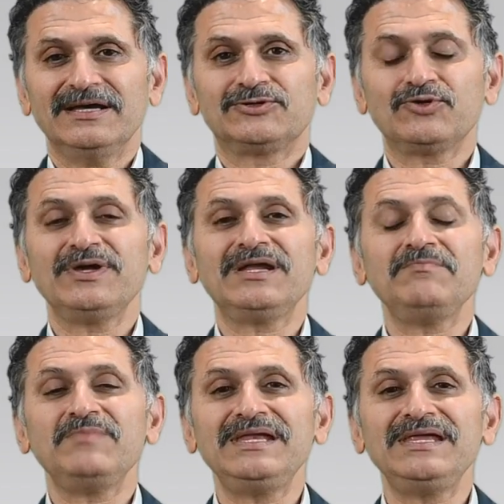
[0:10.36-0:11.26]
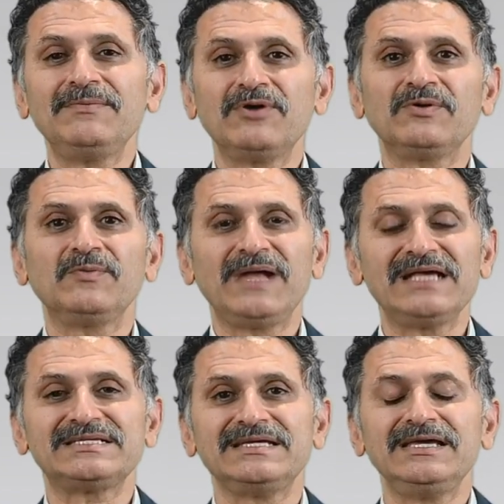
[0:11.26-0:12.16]
So in a mini
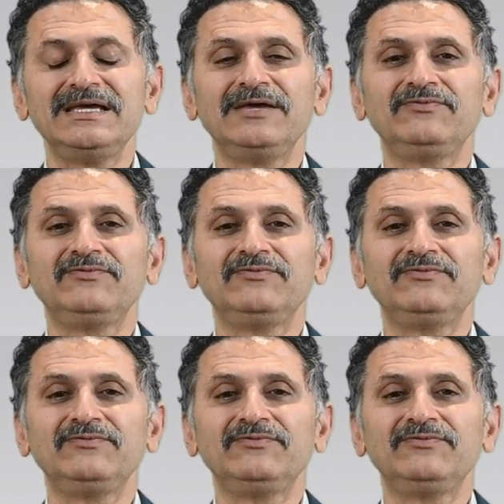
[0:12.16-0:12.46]
abdominoplasty,